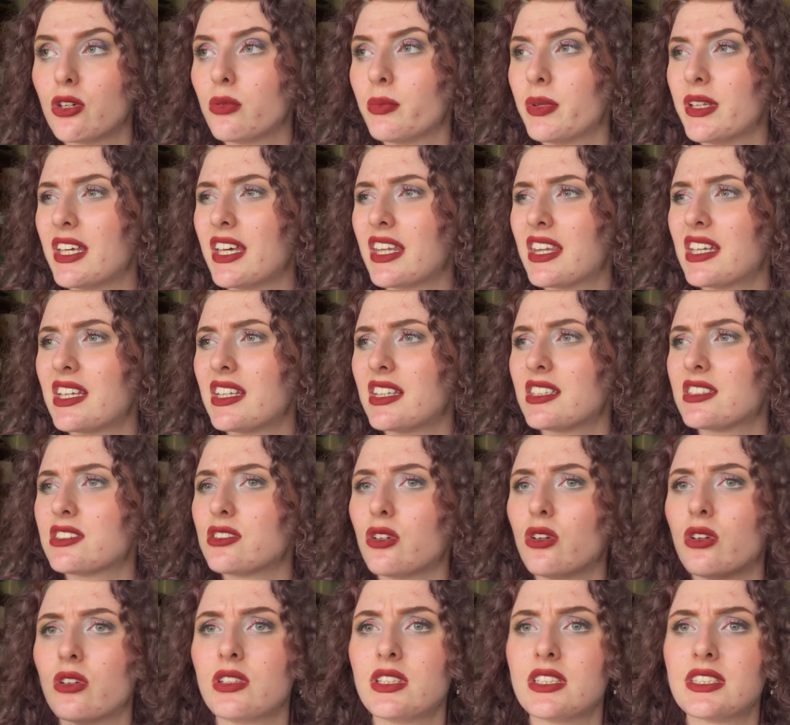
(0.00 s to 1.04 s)
But I think that's
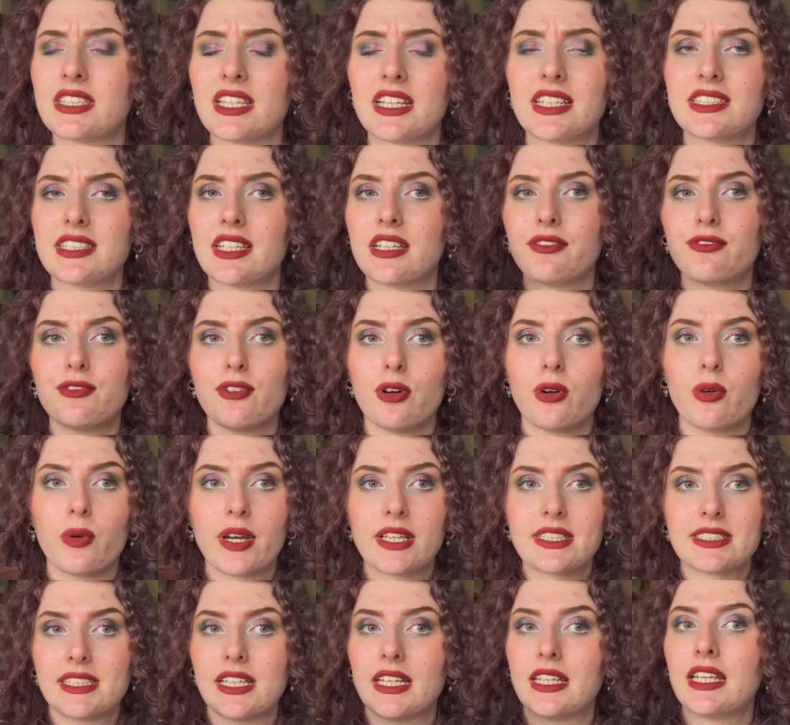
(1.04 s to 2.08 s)
all the stats I've
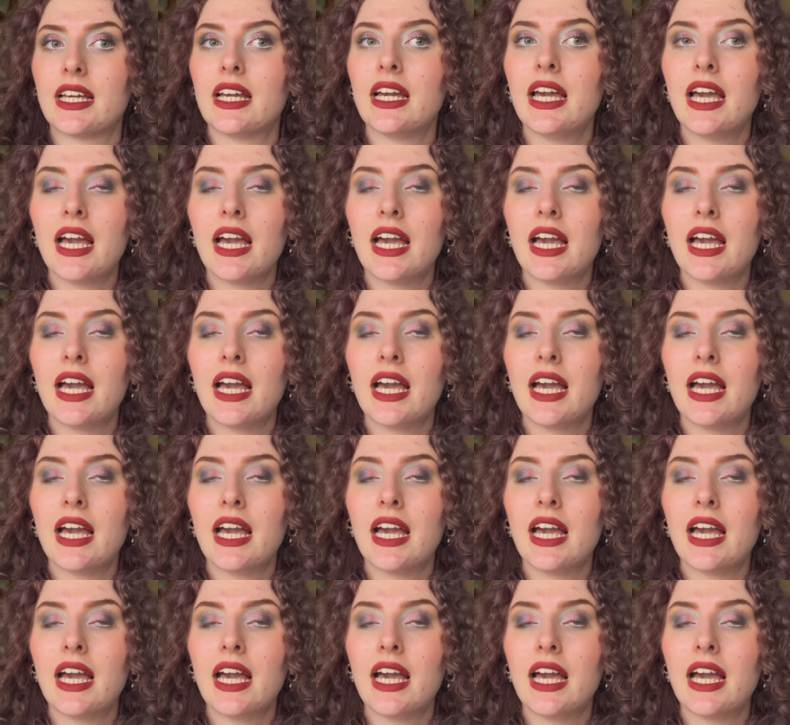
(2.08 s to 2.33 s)
always done.